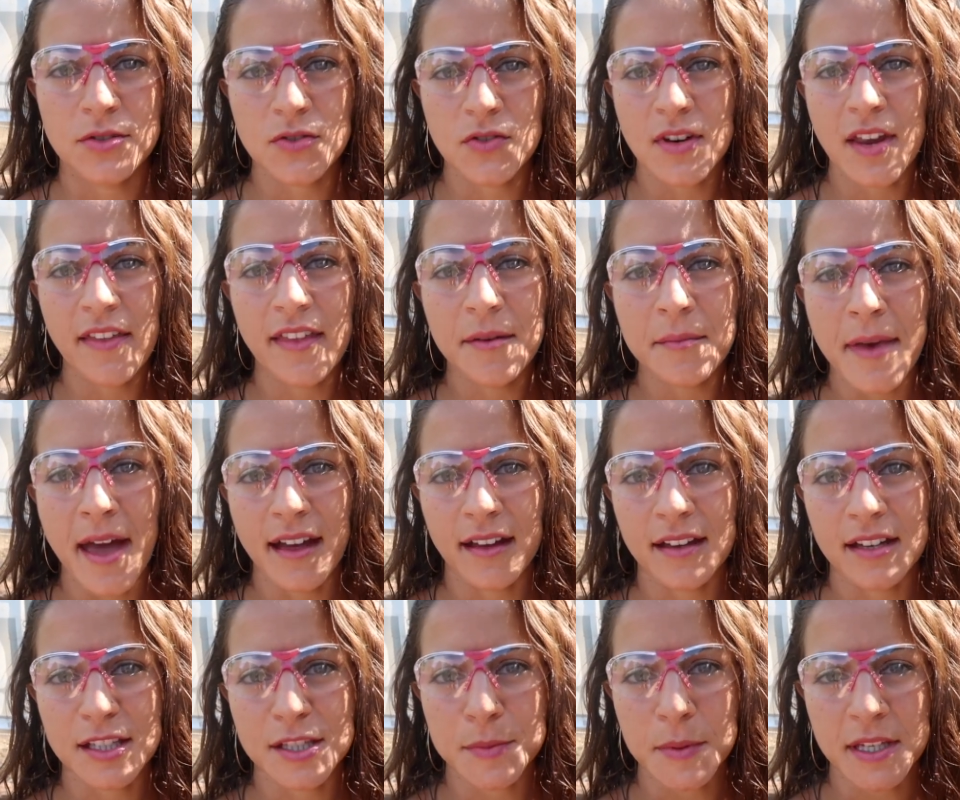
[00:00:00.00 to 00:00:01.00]
So now that Mac
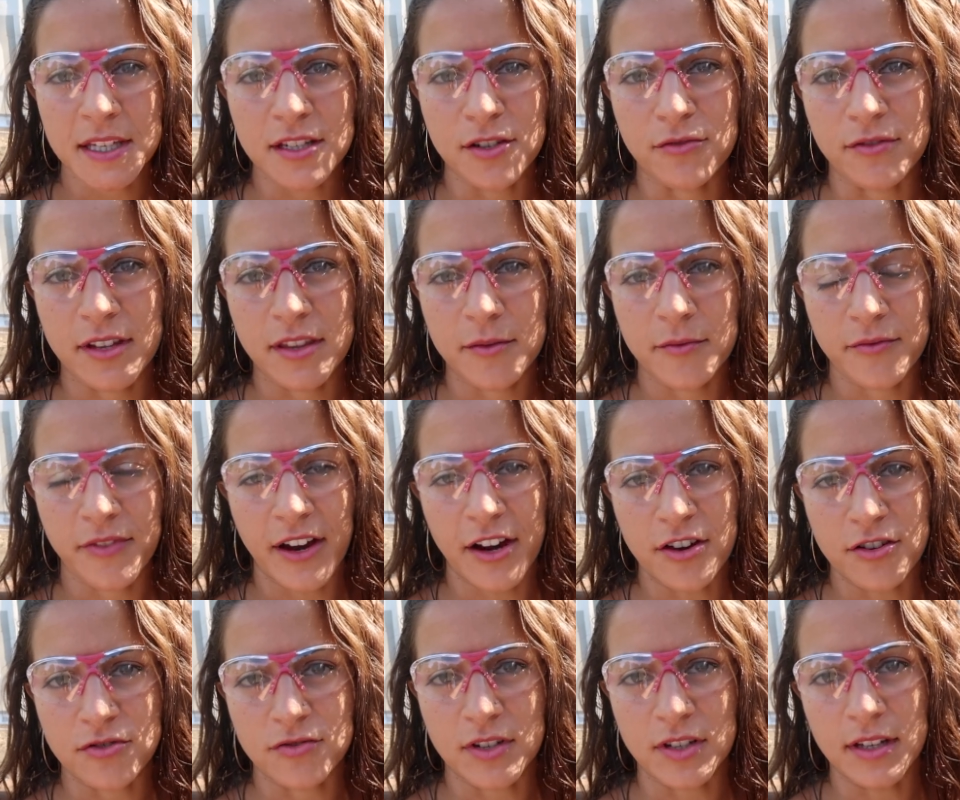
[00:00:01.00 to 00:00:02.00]
explained a rhythm
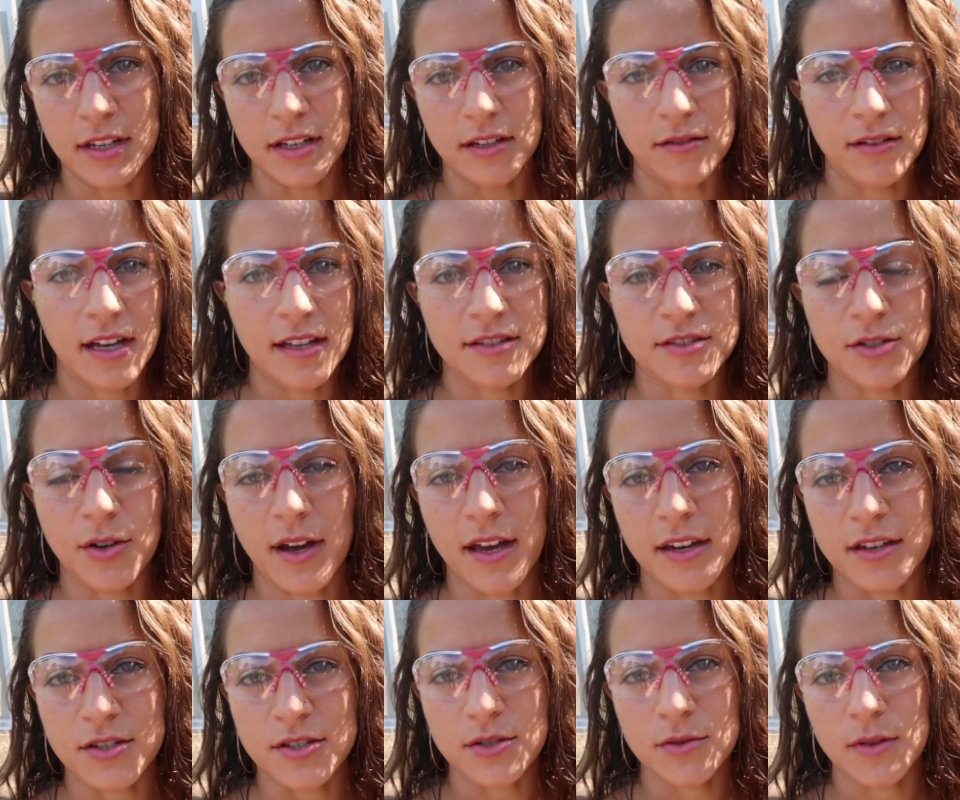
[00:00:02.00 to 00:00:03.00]
fire drill and you guys know how
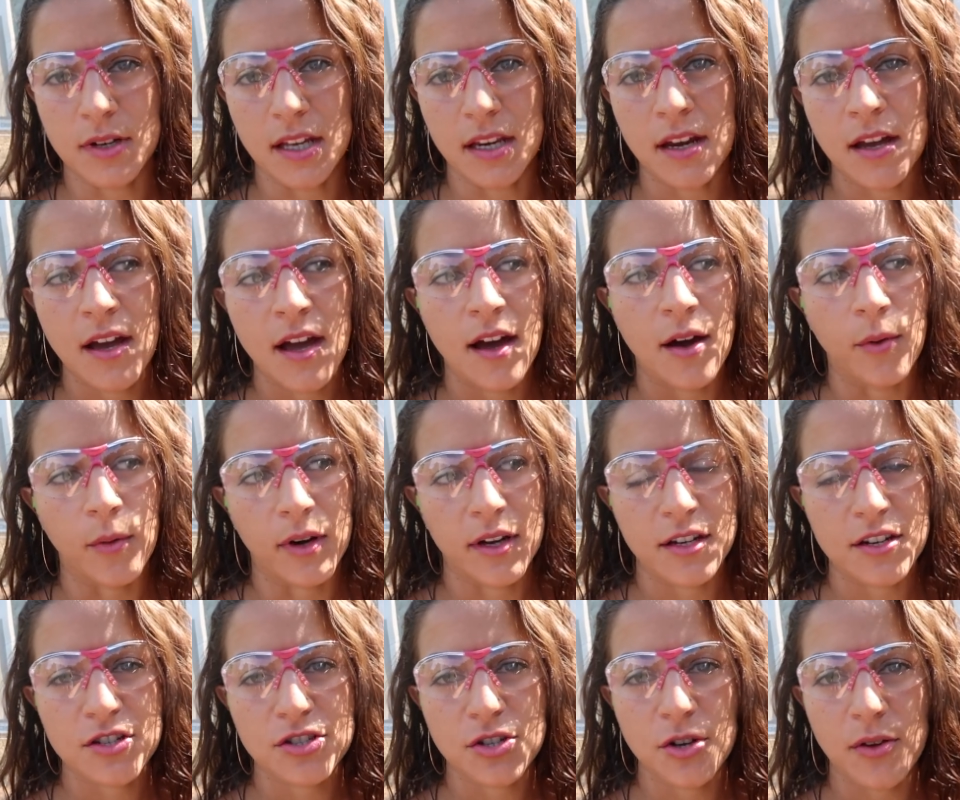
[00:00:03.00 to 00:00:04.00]
to do it, we're
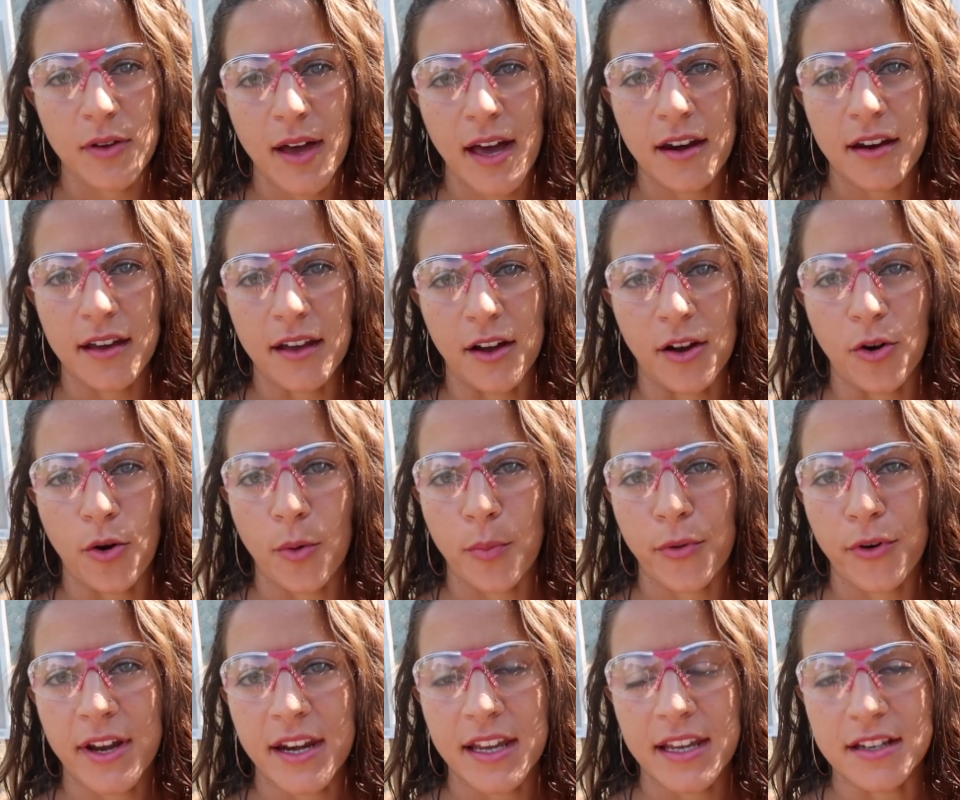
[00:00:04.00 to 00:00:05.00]
gonna show you how to
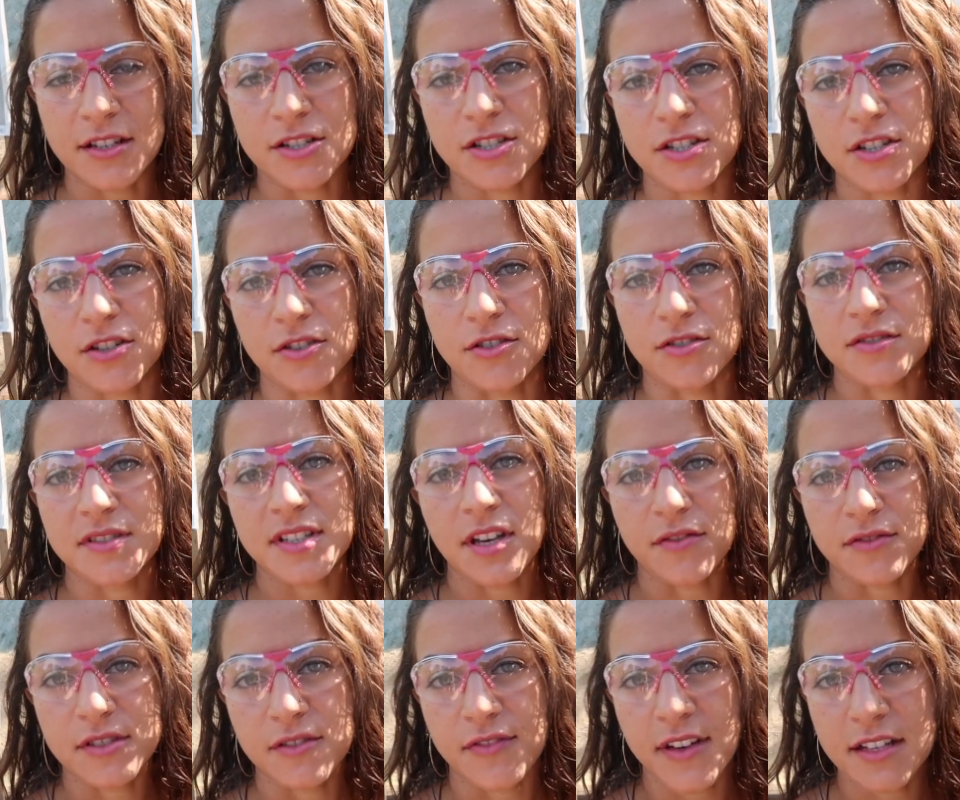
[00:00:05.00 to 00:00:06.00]
incorporate it into your
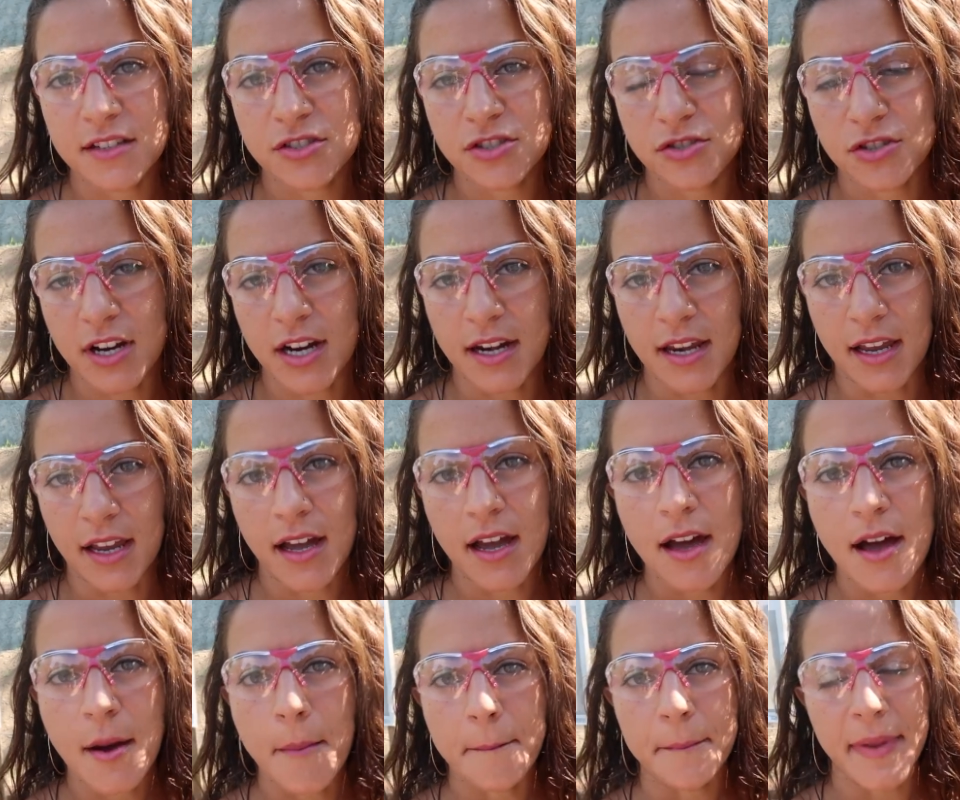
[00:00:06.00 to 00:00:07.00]
self-defense training
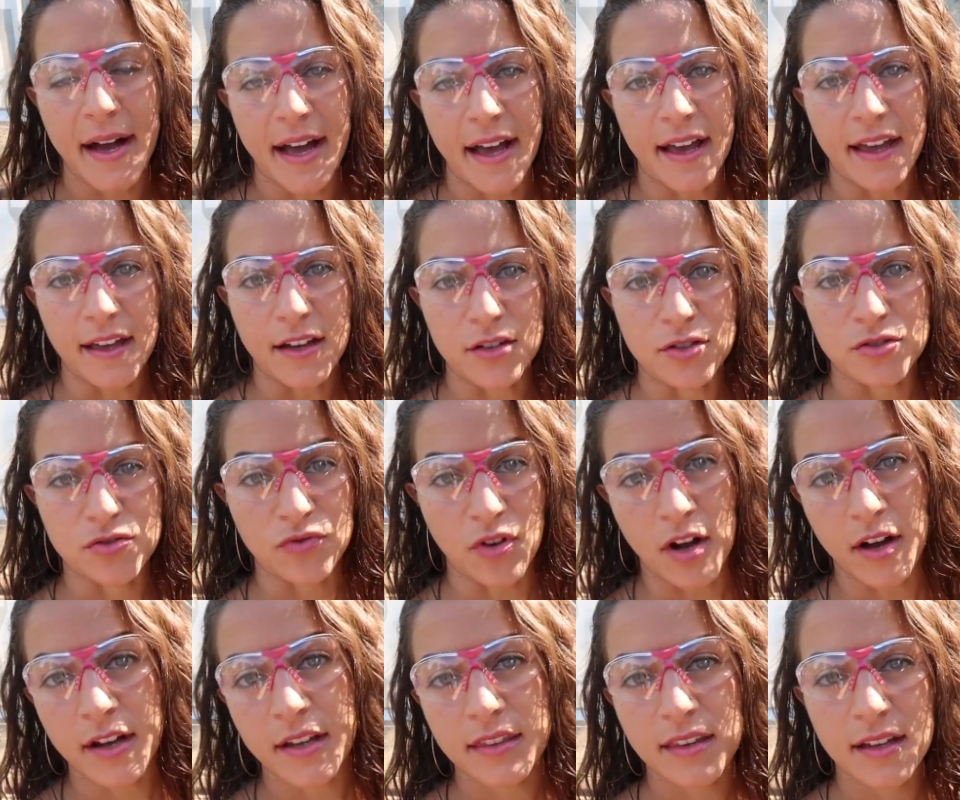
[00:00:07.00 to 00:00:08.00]
by
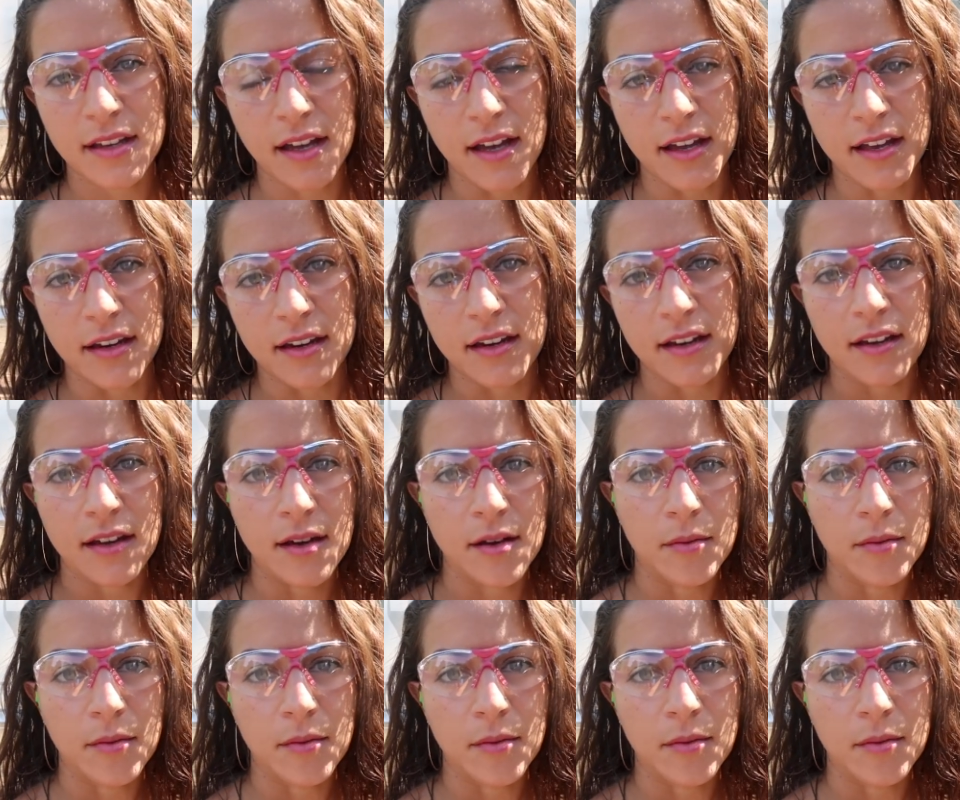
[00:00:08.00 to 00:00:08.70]
drawing the gun,